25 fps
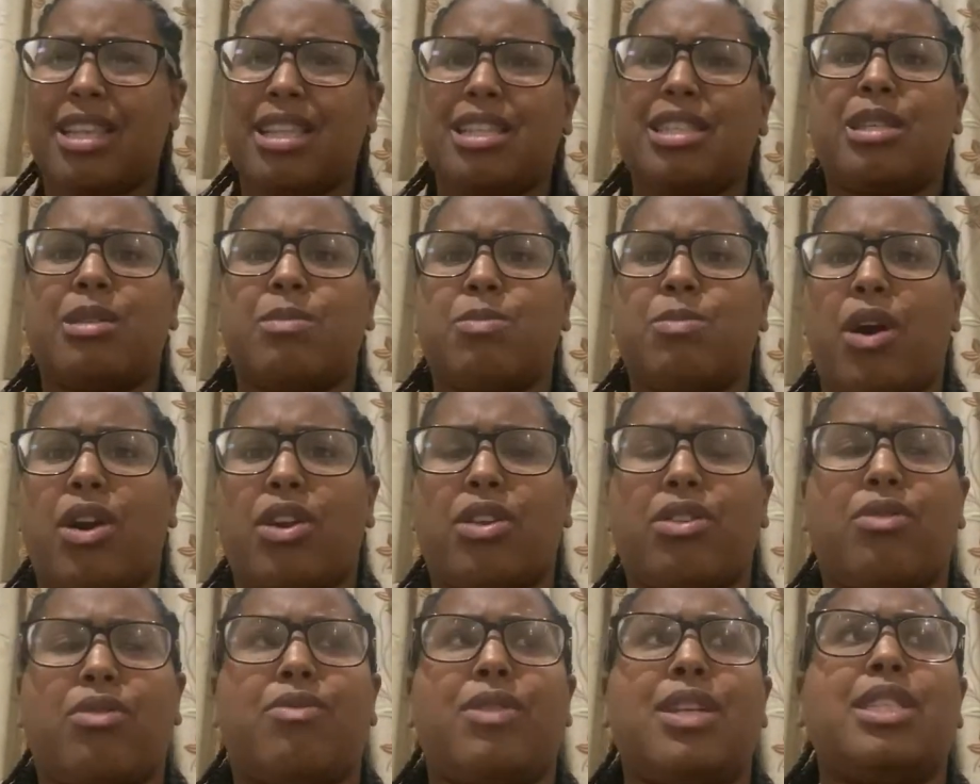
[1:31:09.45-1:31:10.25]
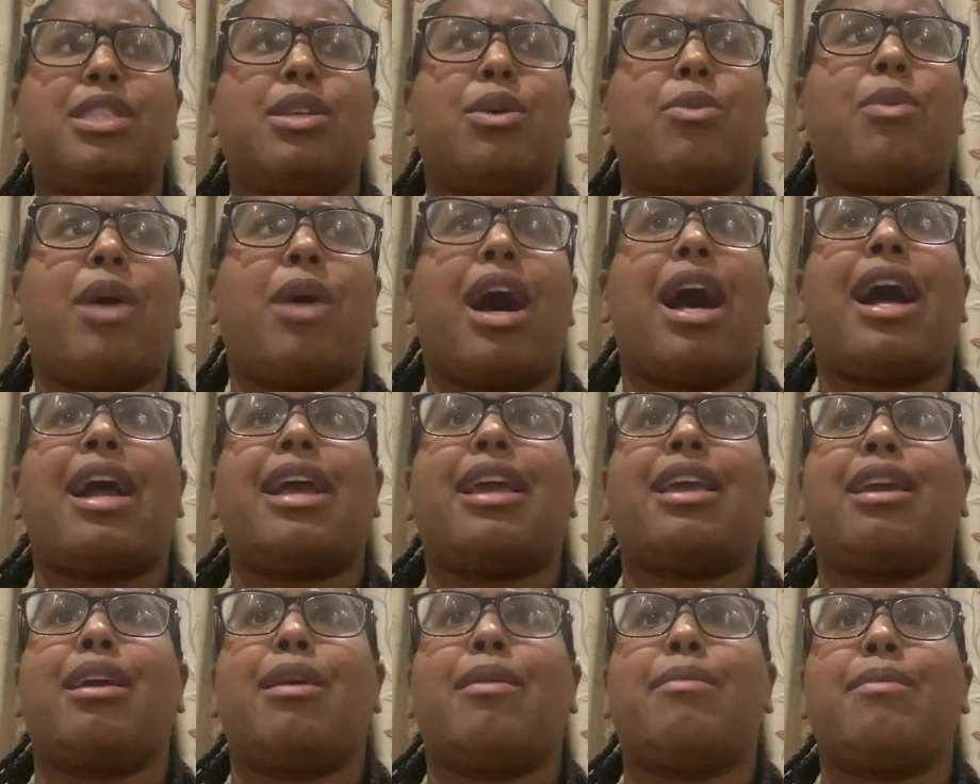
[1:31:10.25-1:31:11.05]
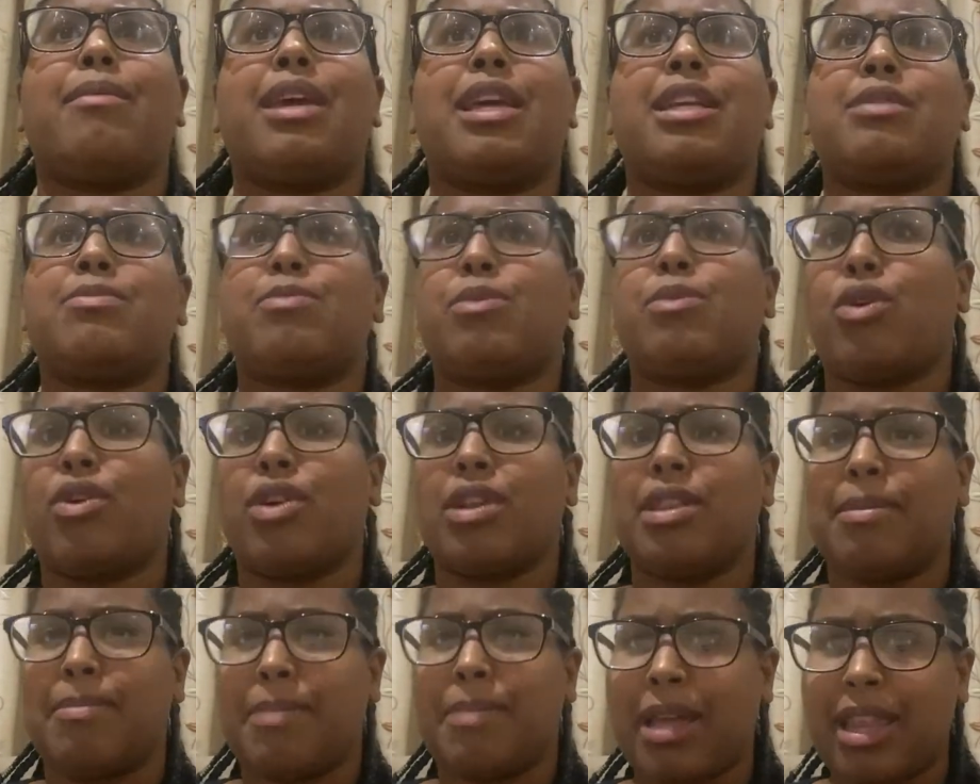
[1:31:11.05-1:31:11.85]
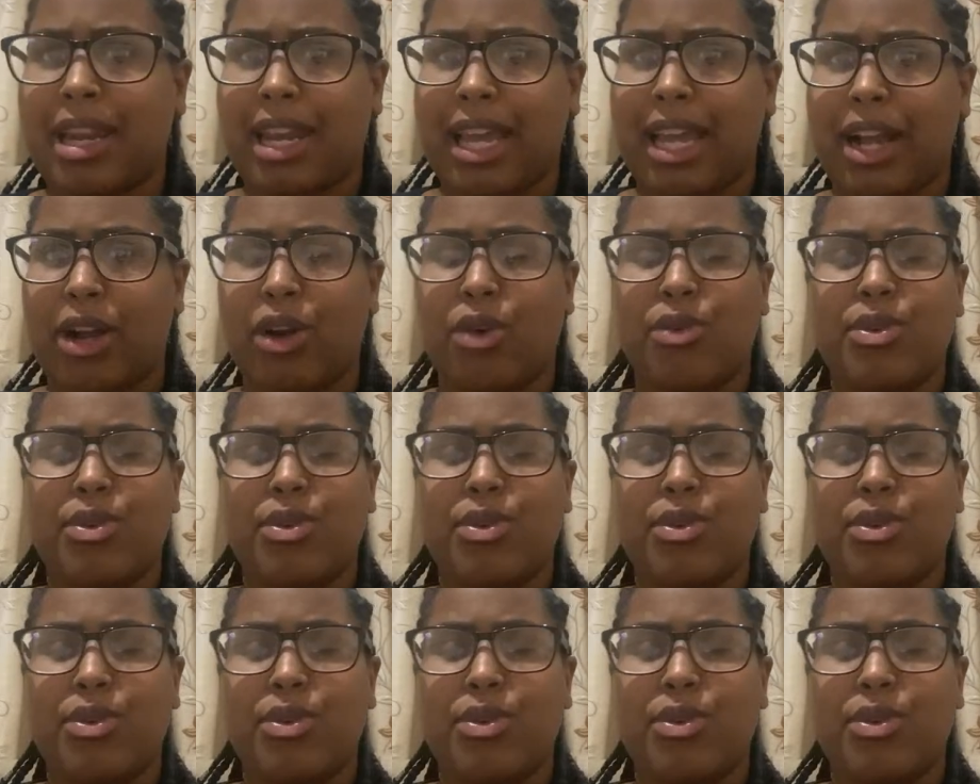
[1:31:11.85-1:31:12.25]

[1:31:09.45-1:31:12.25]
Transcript: This is part of the reason why I am exploring the motherland,